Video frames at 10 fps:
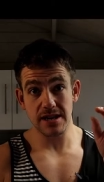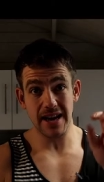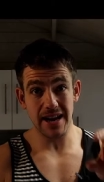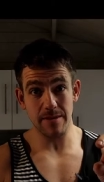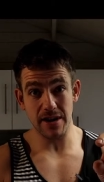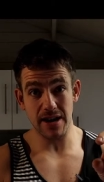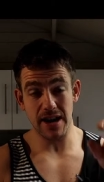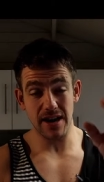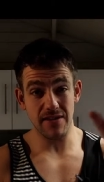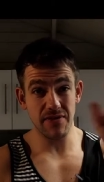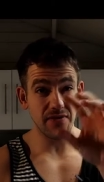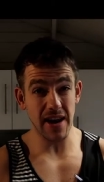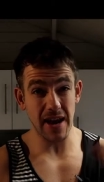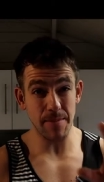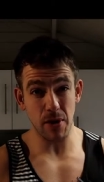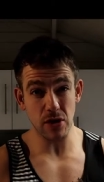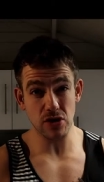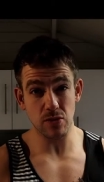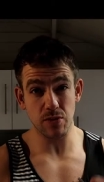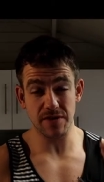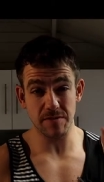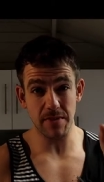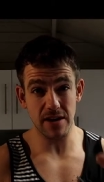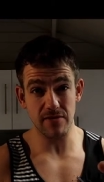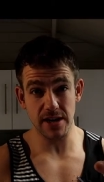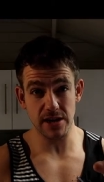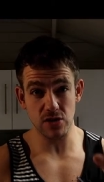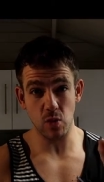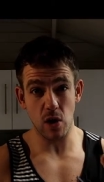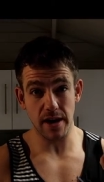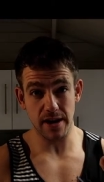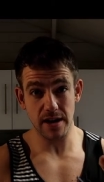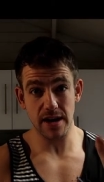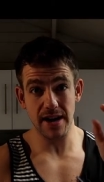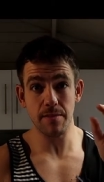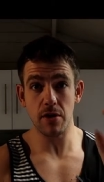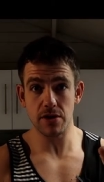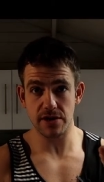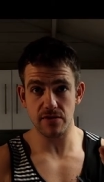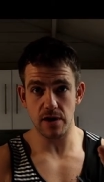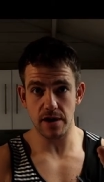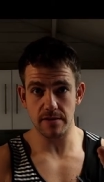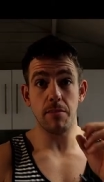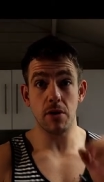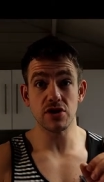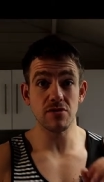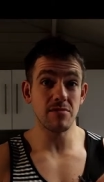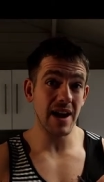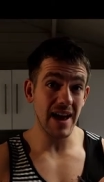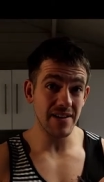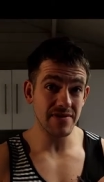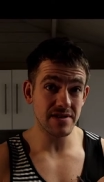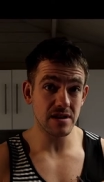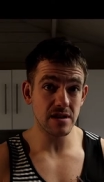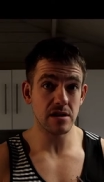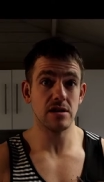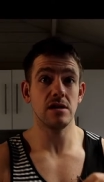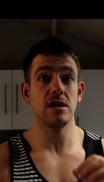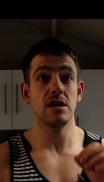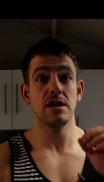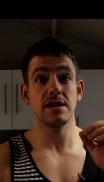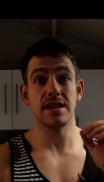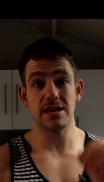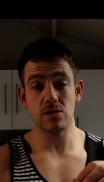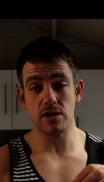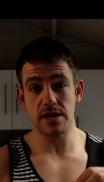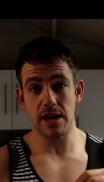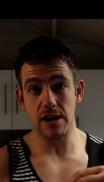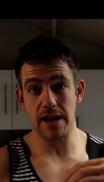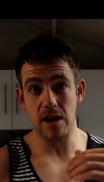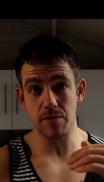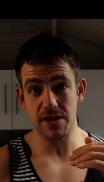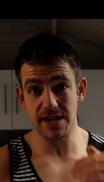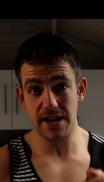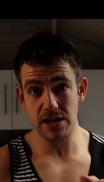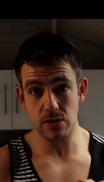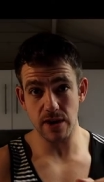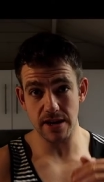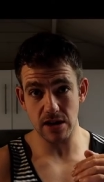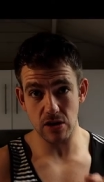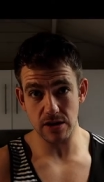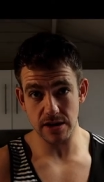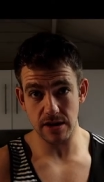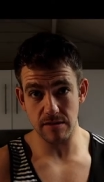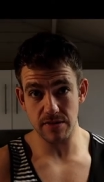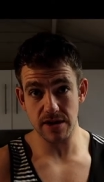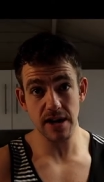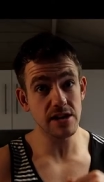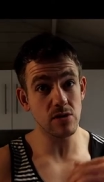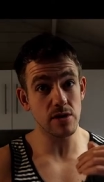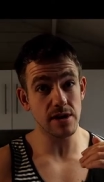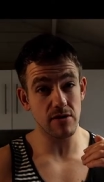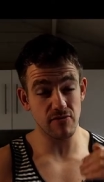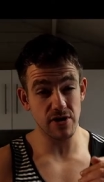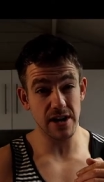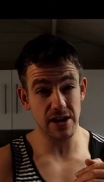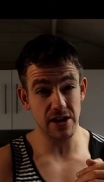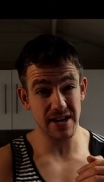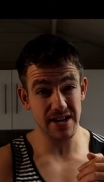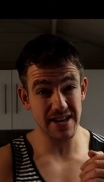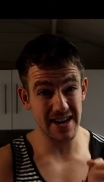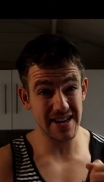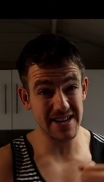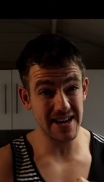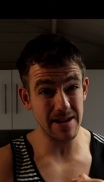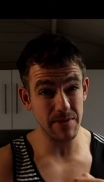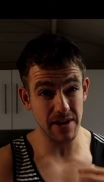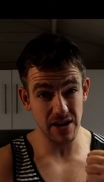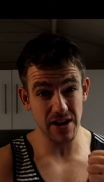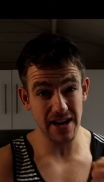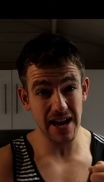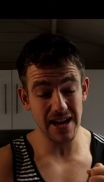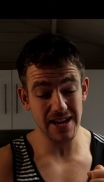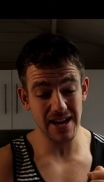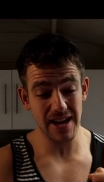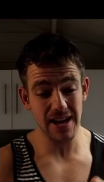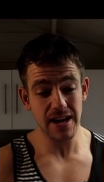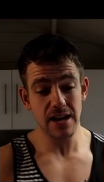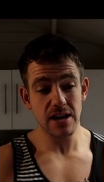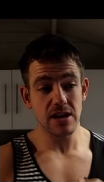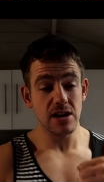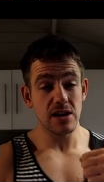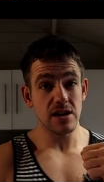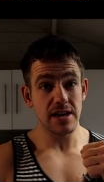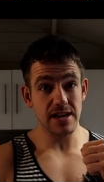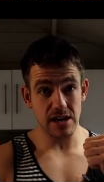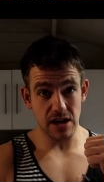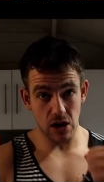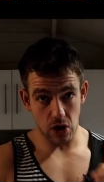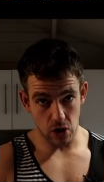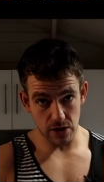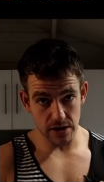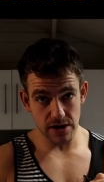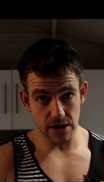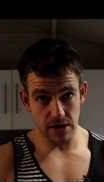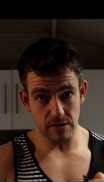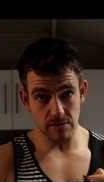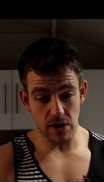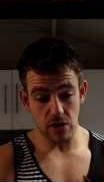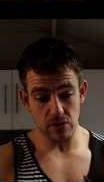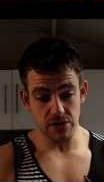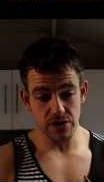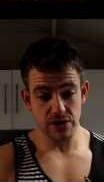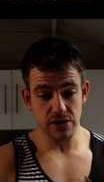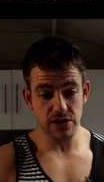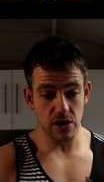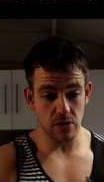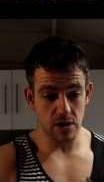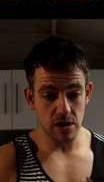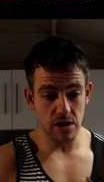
get them in there, fill that box up with as many reasons why in a positive way. Bottom left, these are the ones that are going to help you stick to it in the long term. These are the ones that are really going to dig deep and are going to get you there. These are your long term goals. So,